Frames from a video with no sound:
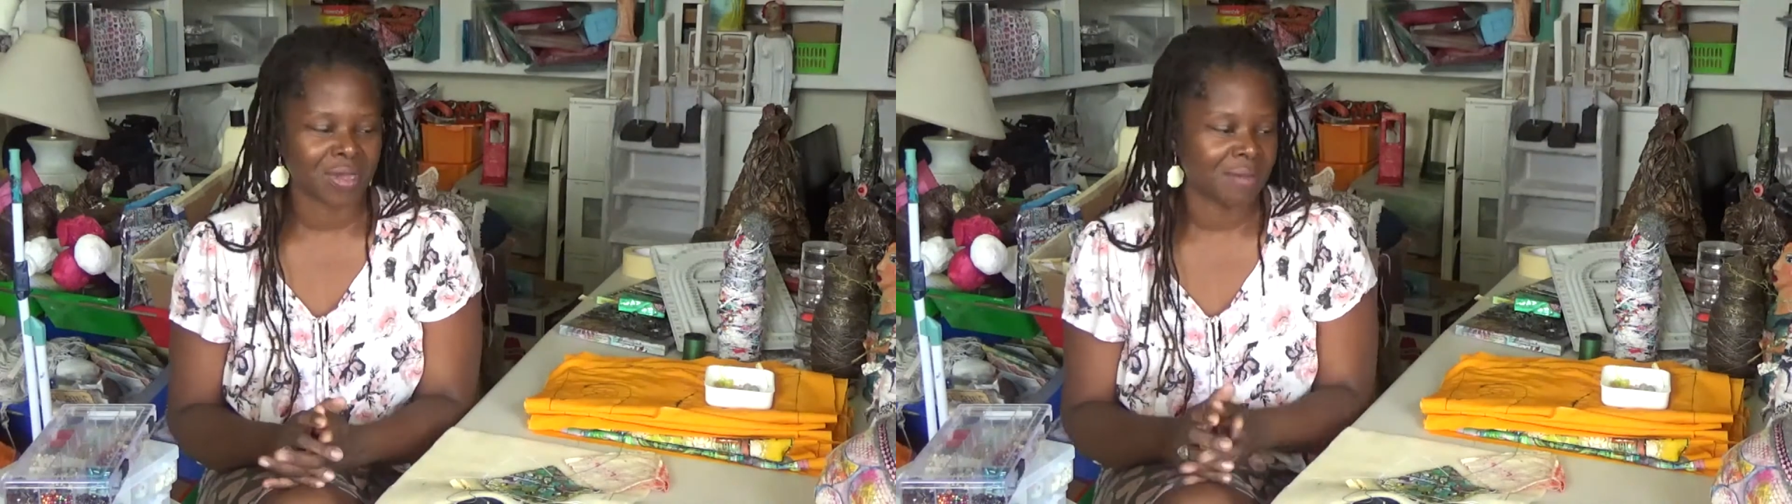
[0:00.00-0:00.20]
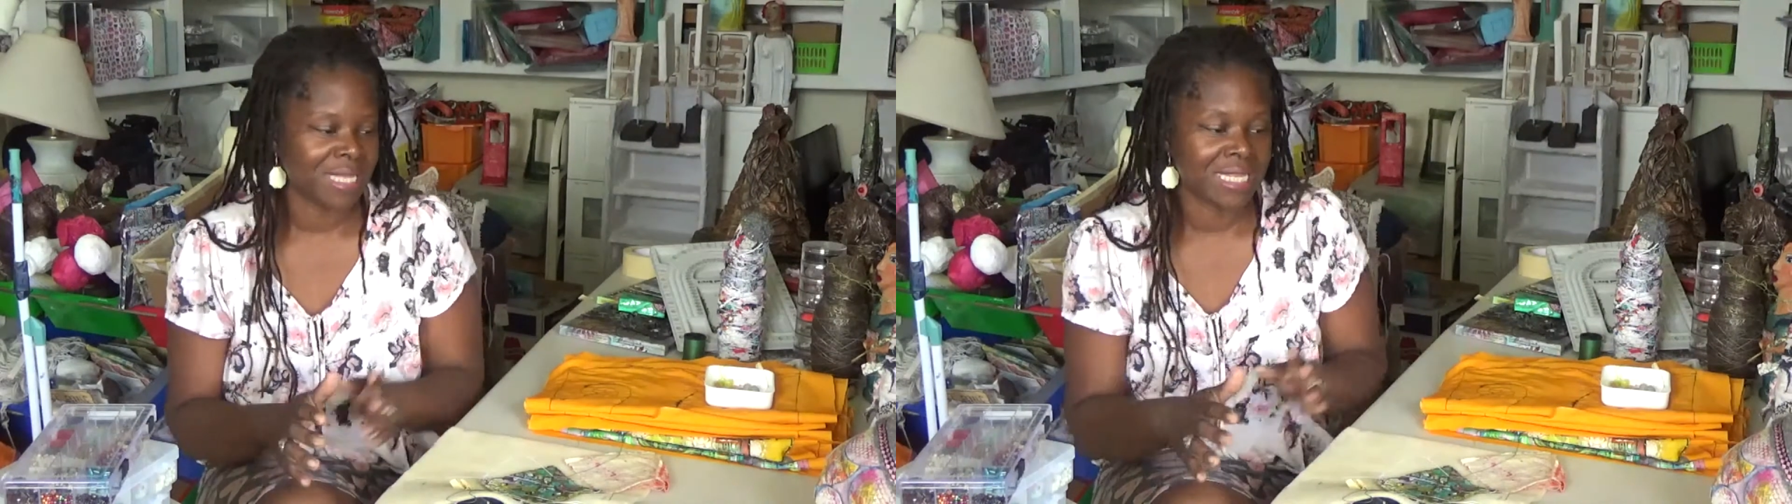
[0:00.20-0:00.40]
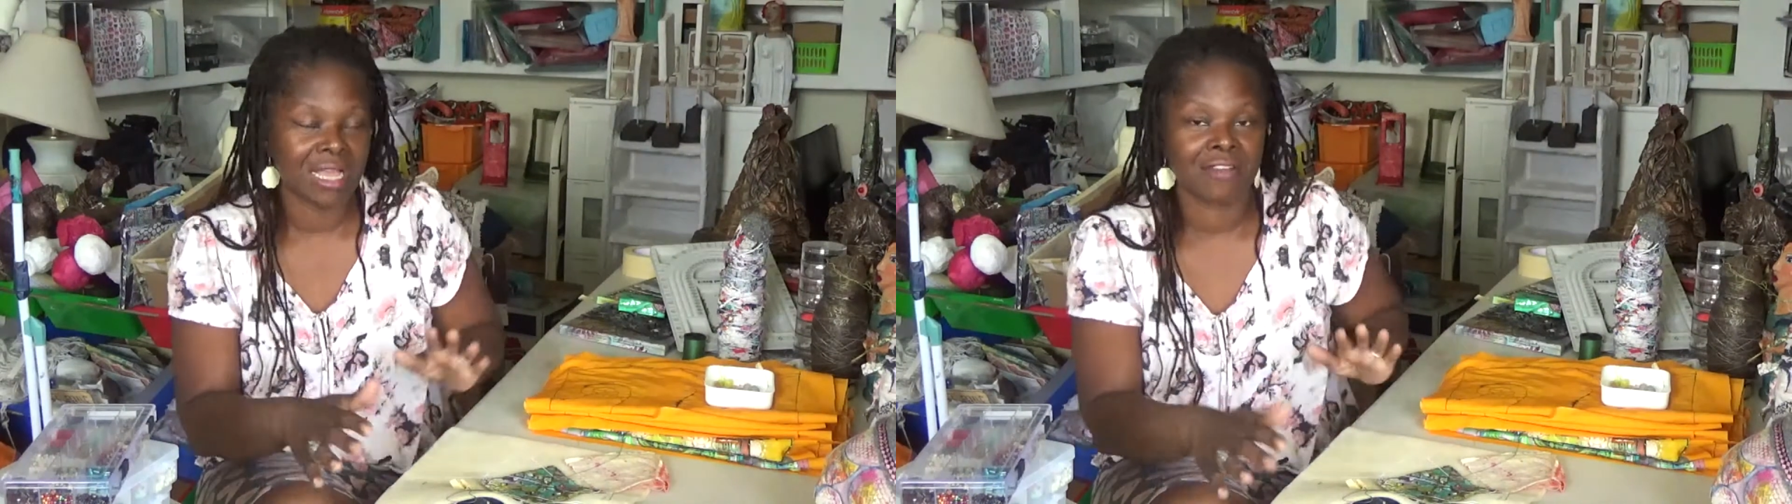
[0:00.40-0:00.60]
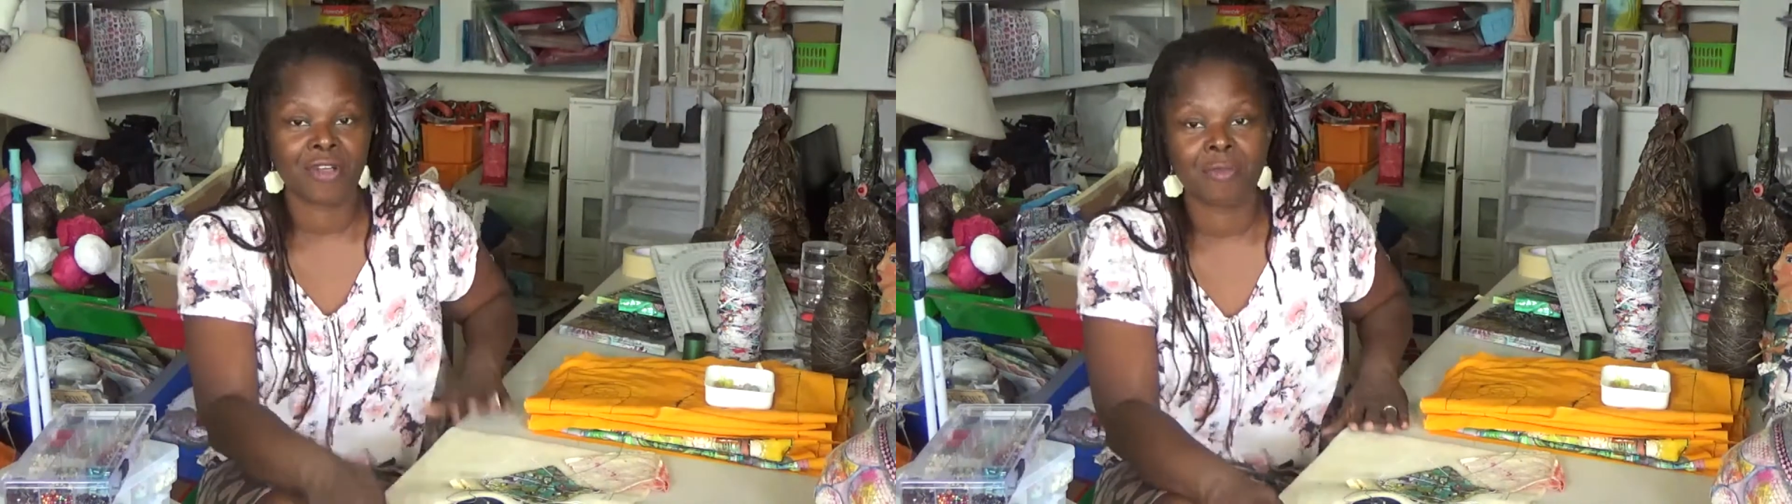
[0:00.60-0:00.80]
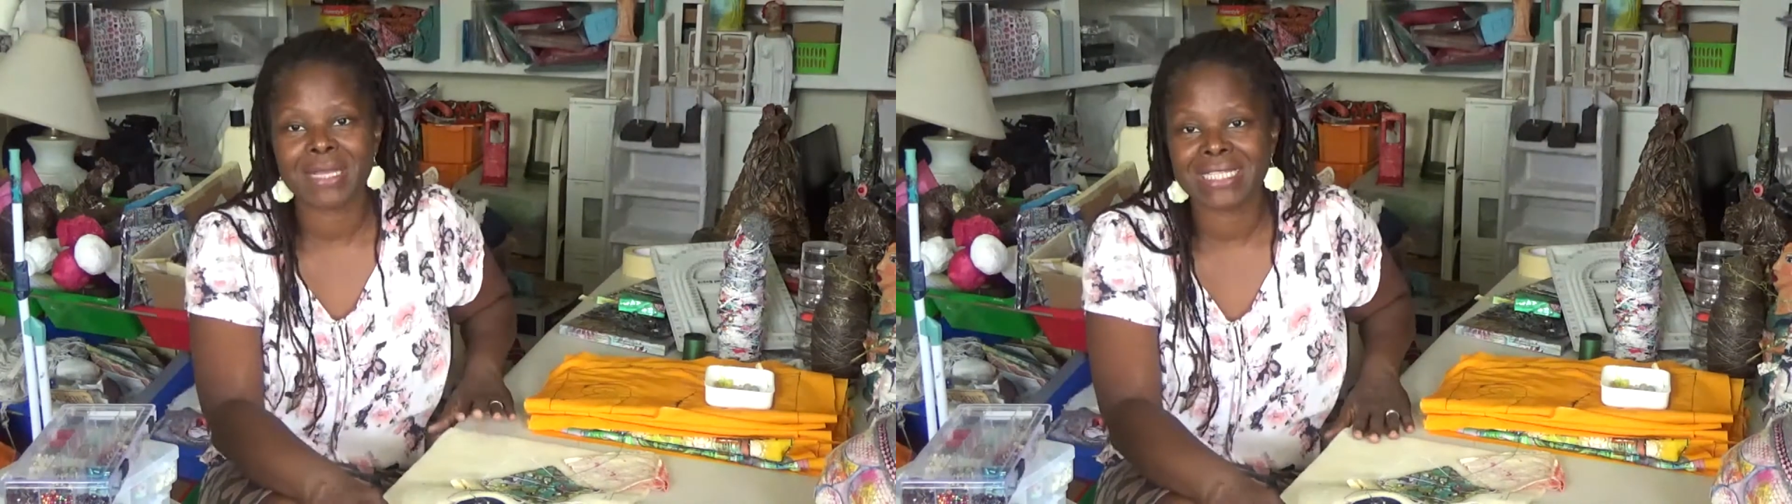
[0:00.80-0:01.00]
I mean, I've
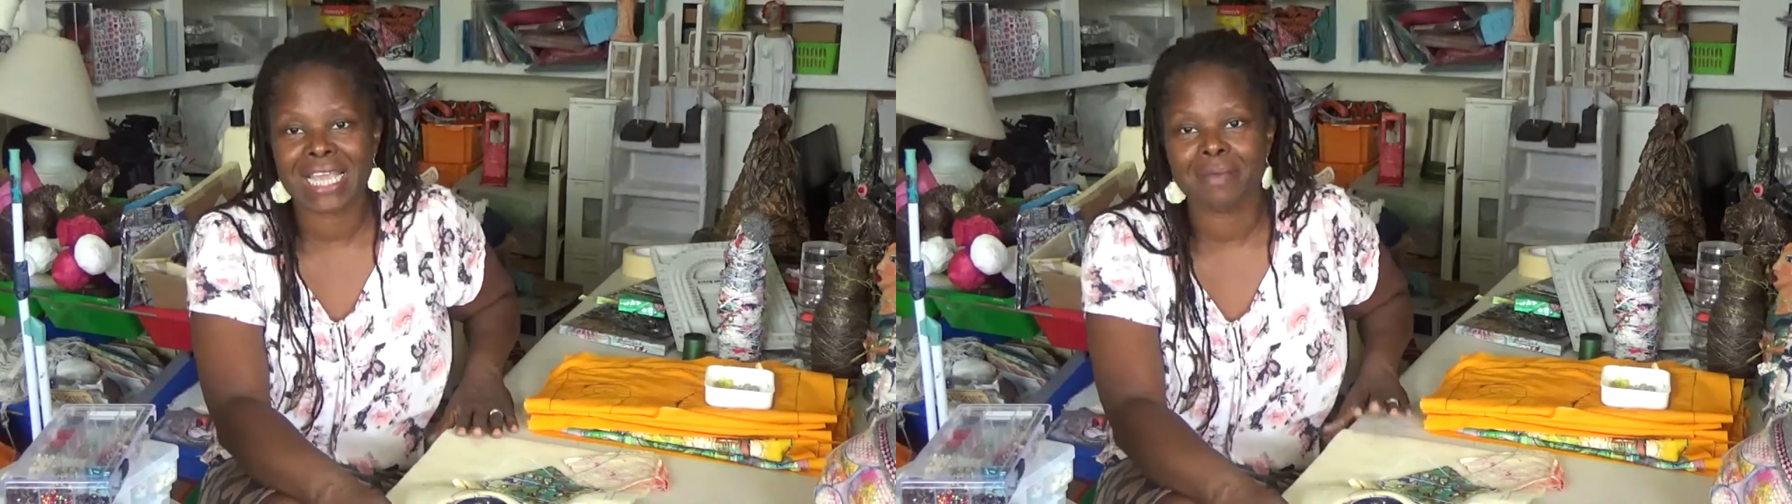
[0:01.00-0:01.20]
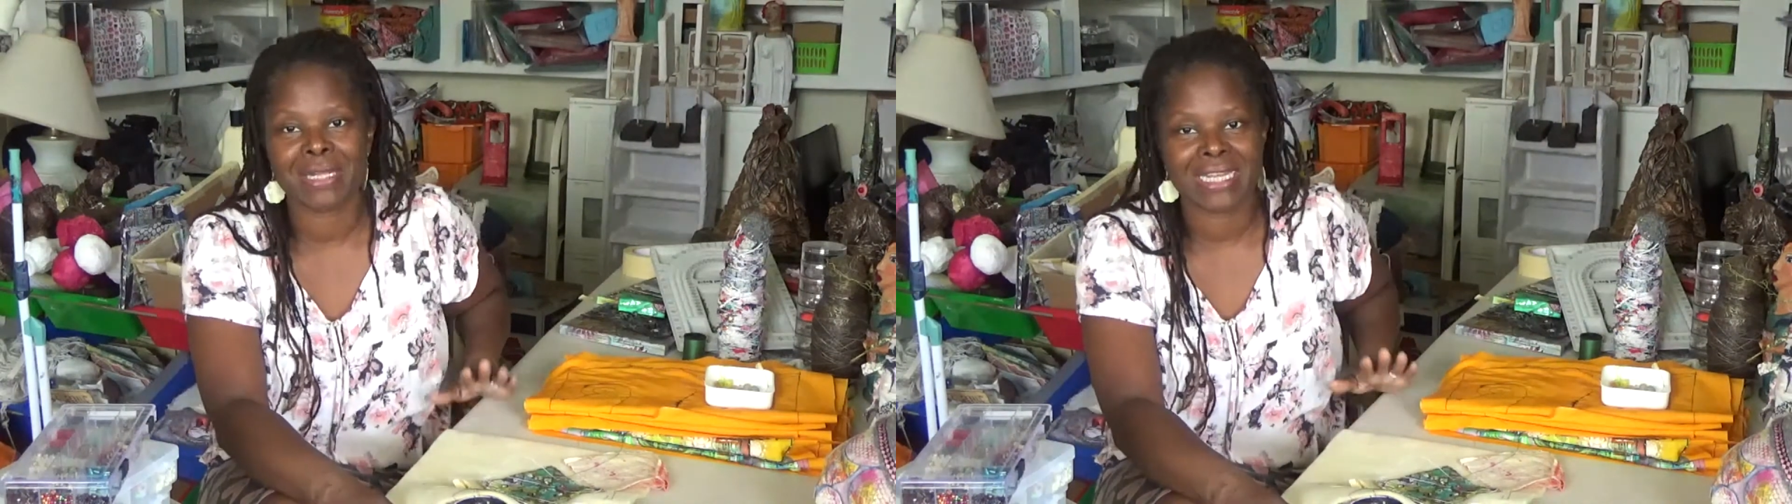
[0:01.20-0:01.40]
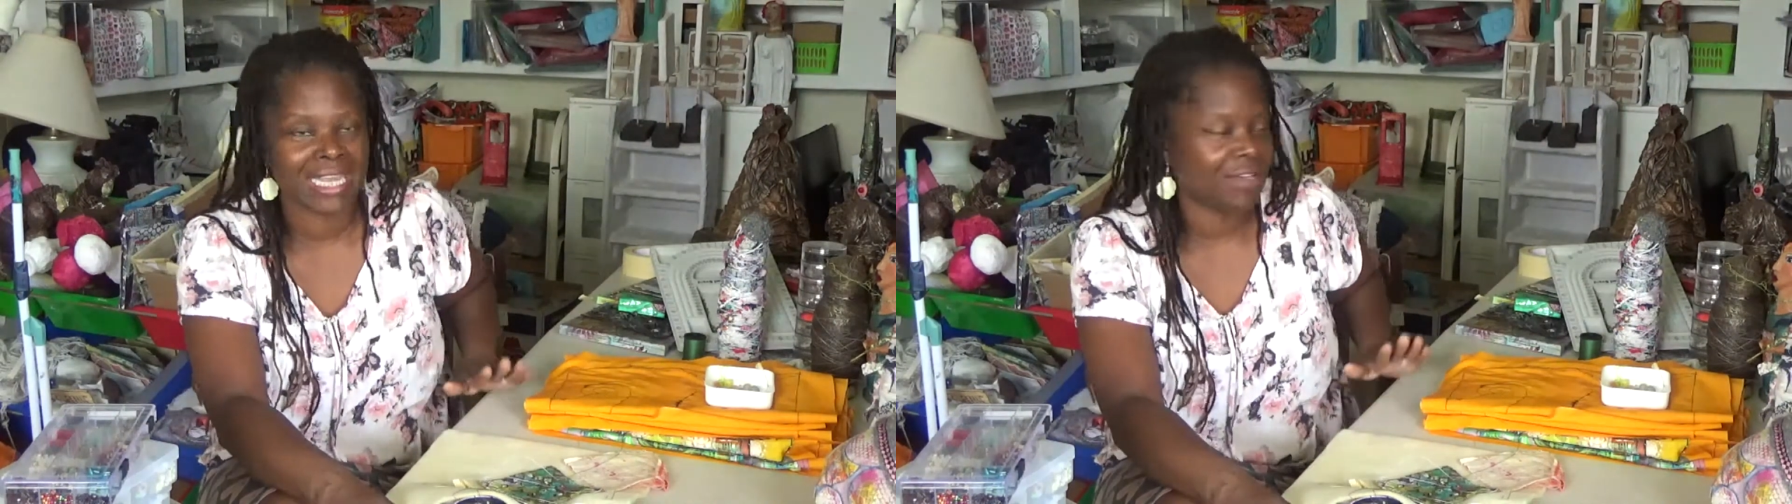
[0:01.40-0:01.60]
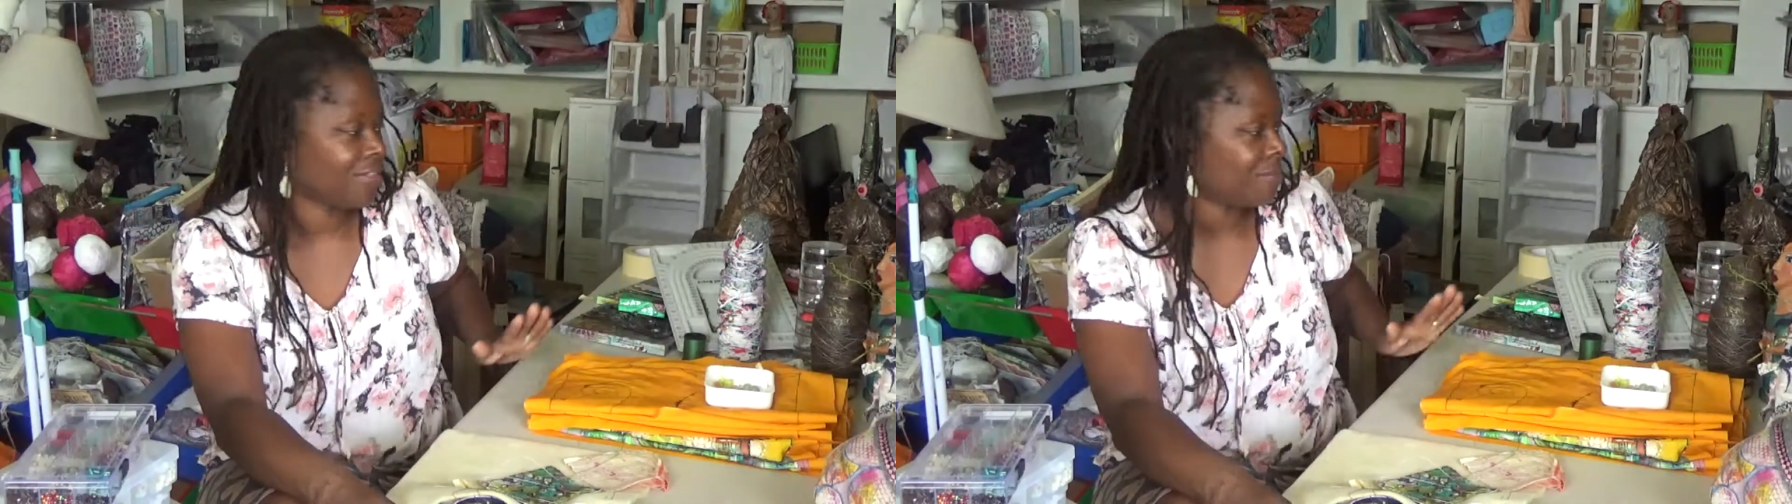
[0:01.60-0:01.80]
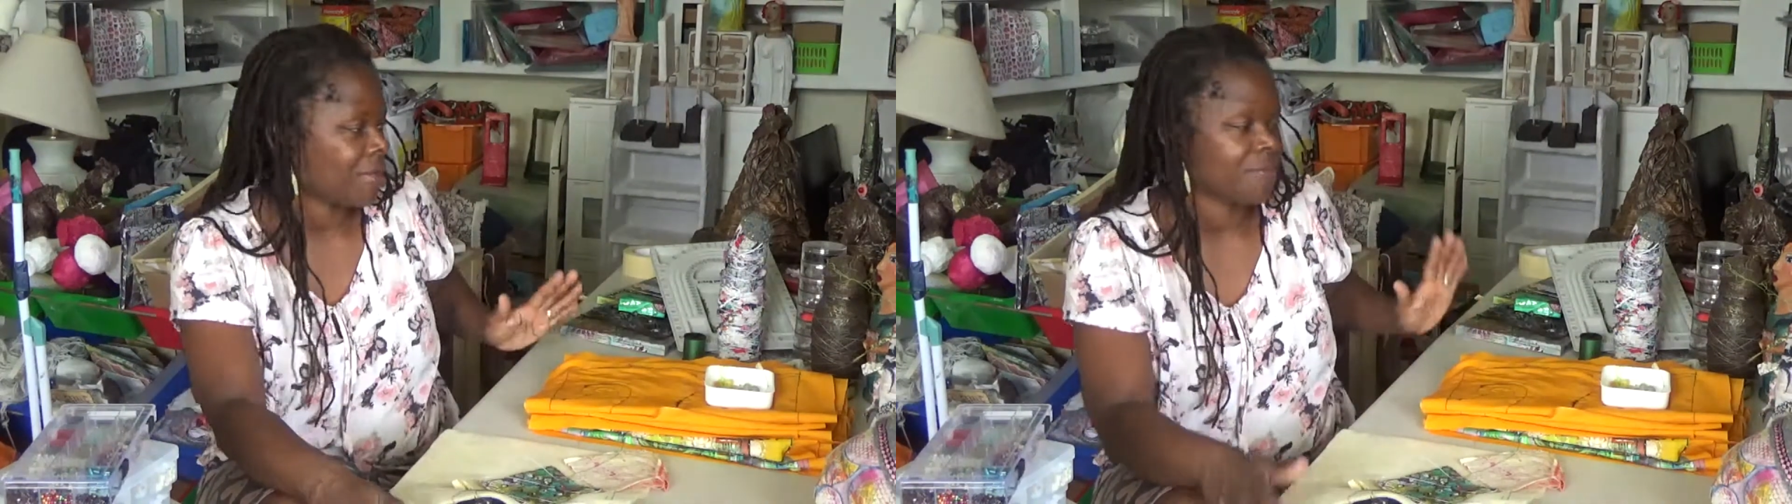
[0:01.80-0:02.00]
got a big table in here at
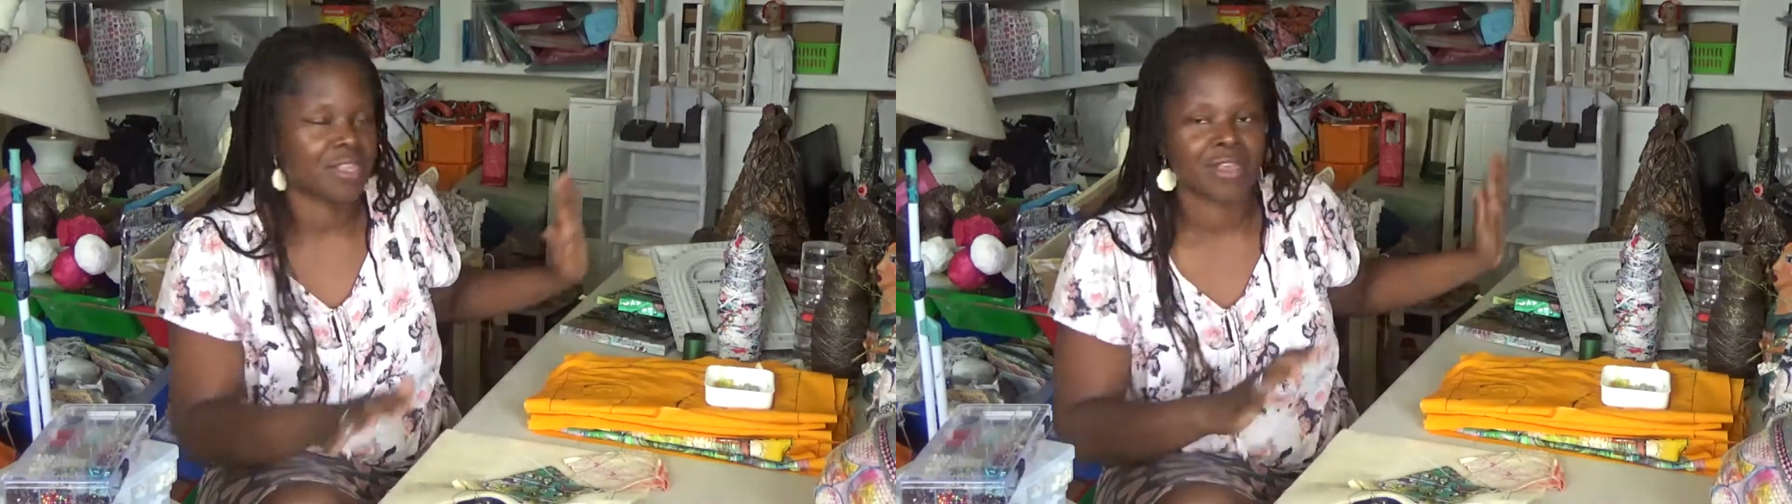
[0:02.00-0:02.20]
the moment,